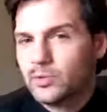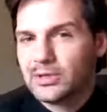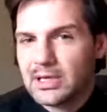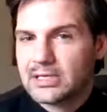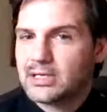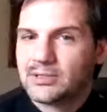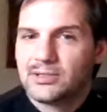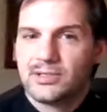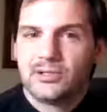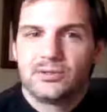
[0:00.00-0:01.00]
what that
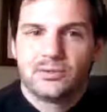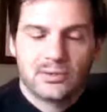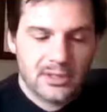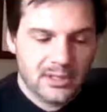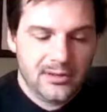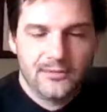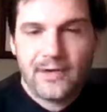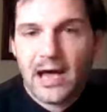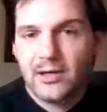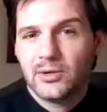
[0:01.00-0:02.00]
does to you, and the
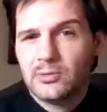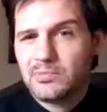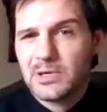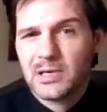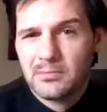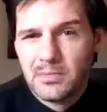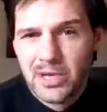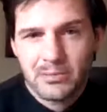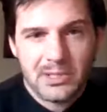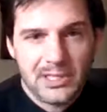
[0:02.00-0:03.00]
value in being a
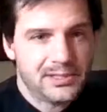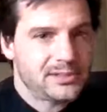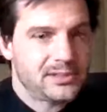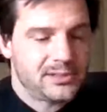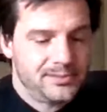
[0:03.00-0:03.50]
minimalist.